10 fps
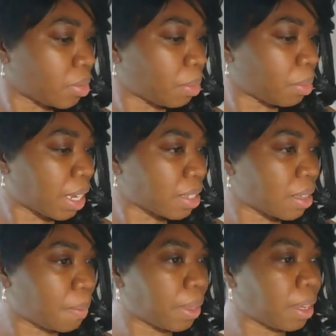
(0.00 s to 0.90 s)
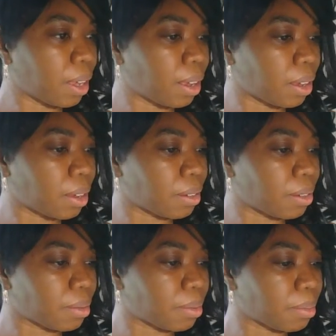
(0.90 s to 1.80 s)
That's something that
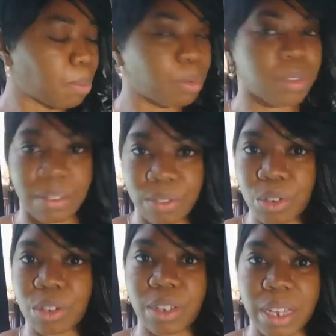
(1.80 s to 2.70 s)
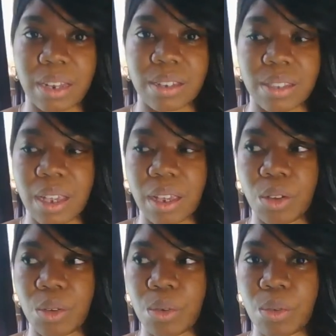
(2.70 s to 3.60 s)
people definitely going to look at and say,
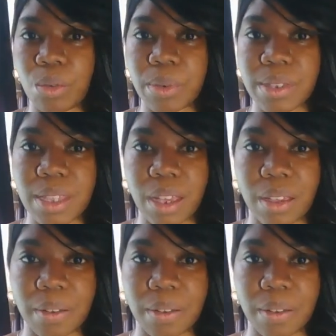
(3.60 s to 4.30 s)
oh, what's that?